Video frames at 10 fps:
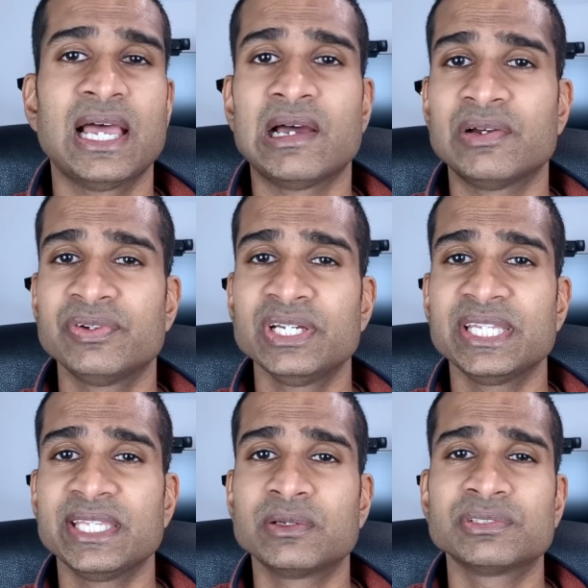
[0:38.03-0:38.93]

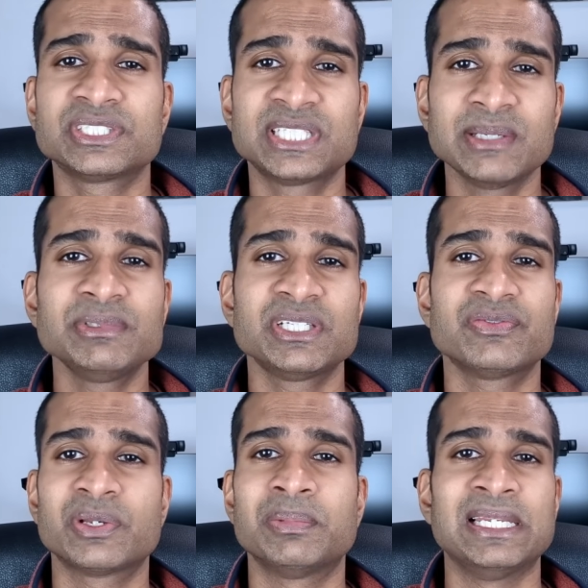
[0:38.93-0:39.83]
However, E.ON seemed to
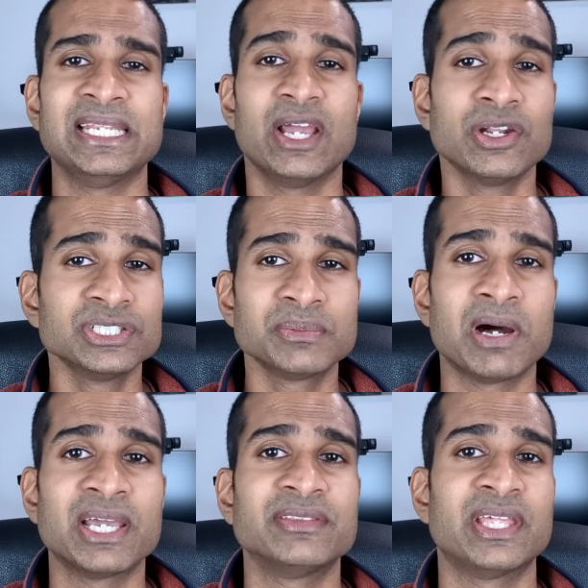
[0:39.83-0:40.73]
have completely
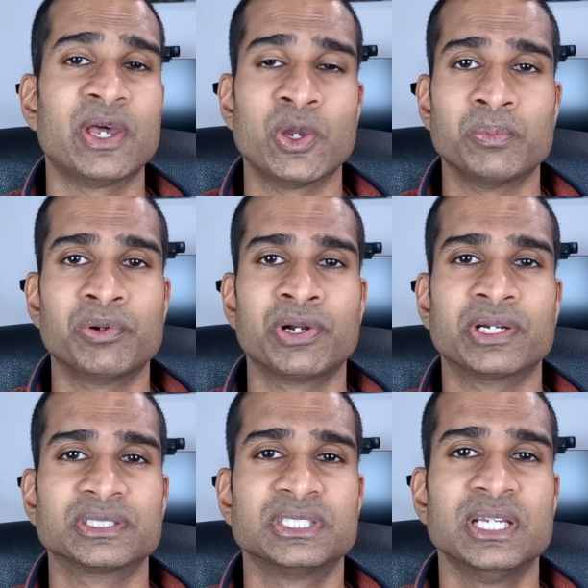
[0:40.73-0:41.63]
undermined their own
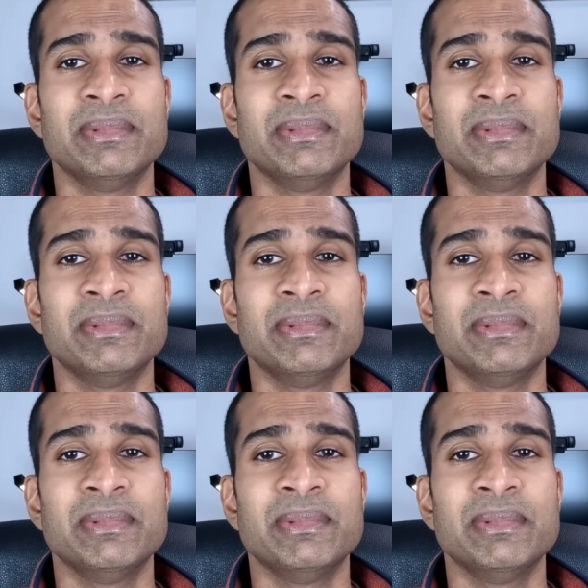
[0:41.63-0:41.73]
product,